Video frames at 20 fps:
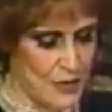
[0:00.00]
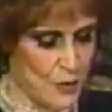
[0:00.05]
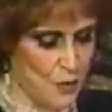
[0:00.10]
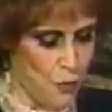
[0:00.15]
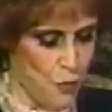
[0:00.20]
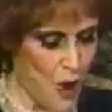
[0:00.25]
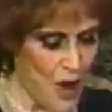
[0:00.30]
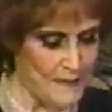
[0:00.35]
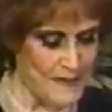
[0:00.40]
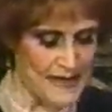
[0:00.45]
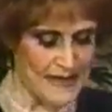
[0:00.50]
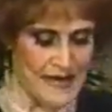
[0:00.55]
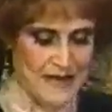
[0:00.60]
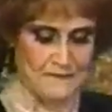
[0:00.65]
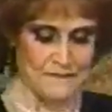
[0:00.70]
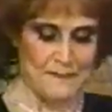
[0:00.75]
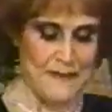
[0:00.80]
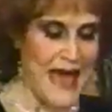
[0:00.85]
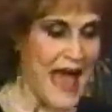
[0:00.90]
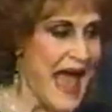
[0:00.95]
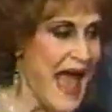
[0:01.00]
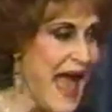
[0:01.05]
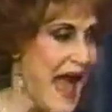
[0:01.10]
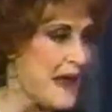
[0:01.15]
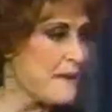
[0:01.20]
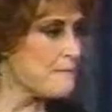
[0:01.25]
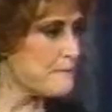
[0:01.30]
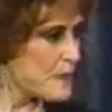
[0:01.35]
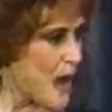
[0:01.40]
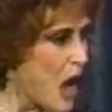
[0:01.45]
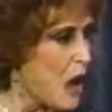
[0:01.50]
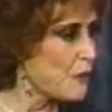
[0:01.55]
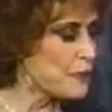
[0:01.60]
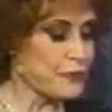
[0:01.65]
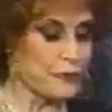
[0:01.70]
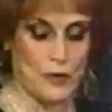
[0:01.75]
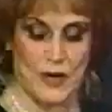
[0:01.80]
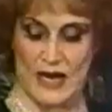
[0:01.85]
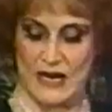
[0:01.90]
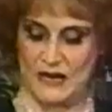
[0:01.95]
Woman and man
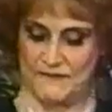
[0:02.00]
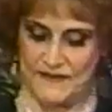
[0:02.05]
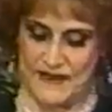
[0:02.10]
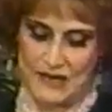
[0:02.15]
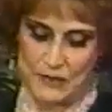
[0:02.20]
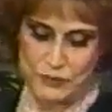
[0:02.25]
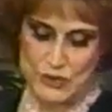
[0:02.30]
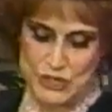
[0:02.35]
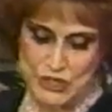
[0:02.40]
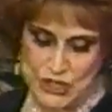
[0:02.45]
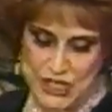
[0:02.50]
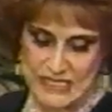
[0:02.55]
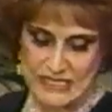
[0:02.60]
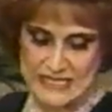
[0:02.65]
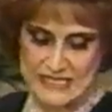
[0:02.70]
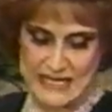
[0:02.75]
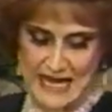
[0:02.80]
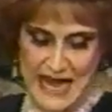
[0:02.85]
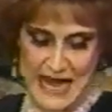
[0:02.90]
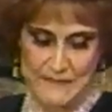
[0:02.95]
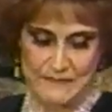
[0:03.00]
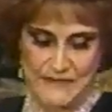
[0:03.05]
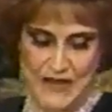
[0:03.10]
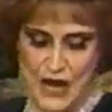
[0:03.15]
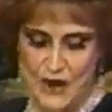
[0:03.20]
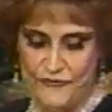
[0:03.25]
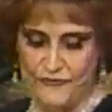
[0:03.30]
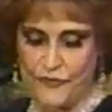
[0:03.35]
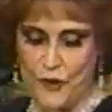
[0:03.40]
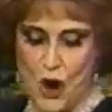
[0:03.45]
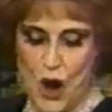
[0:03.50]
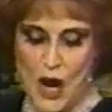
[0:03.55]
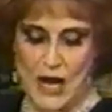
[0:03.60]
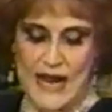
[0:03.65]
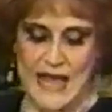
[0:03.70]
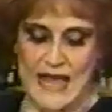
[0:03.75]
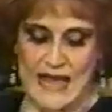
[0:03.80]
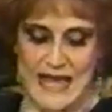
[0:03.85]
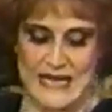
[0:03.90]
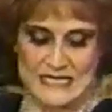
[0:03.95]
both were elevated when Jesus came.
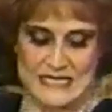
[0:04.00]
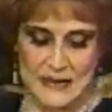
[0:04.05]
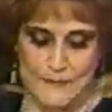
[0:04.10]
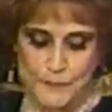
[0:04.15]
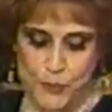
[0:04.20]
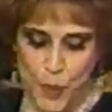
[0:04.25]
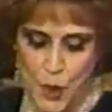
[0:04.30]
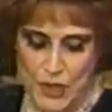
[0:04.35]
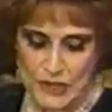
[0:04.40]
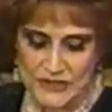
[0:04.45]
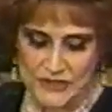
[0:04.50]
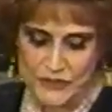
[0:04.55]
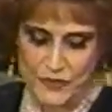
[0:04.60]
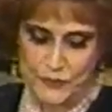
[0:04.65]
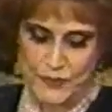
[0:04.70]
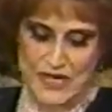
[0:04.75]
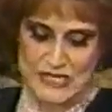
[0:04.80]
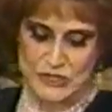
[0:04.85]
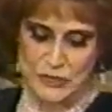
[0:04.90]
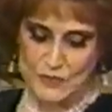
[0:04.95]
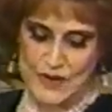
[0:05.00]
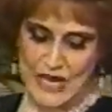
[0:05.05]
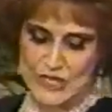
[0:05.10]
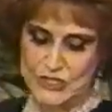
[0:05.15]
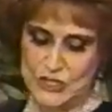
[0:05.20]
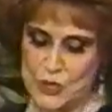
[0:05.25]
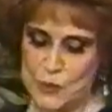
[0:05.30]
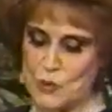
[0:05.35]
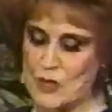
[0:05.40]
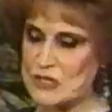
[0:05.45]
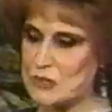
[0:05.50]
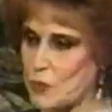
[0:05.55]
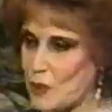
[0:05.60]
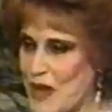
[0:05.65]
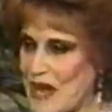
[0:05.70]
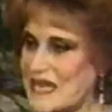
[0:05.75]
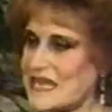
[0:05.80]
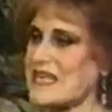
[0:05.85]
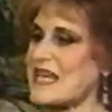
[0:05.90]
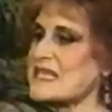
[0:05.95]
Therefore, it's important that the resurrection was
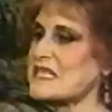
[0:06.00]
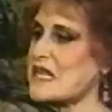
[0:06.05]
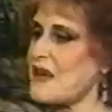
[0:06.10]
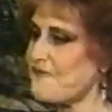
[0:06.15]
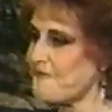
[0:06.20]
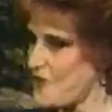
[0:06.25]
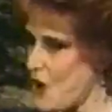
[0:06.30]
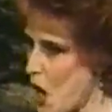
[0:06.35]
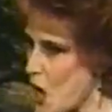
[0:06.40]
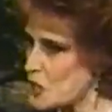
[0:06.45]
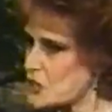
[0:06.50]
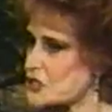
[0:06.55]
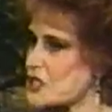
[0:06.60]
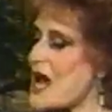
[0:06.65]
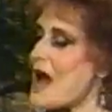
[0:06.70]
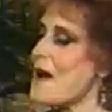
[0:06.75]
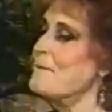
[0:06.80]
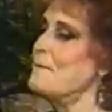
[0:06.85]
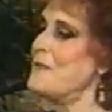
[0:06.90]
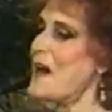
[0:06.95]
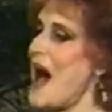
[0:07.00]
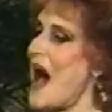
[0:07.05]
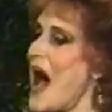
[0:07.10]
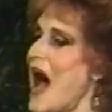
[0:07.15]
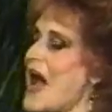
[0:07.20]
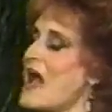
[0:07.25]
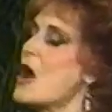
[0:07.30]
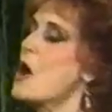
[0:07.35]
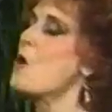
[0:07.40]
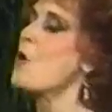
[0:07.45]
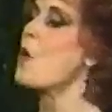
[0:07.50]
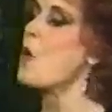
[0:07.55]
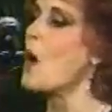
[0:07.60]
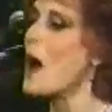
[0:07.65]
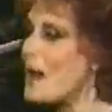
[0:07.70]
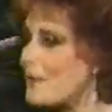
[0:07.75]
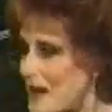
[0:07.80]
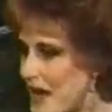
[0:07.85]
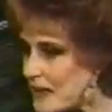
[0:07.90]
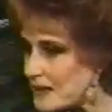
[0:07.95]
witnessed first by
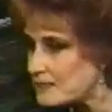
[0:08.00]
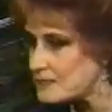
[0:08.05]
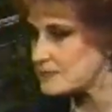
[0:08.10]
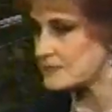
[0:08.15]
women.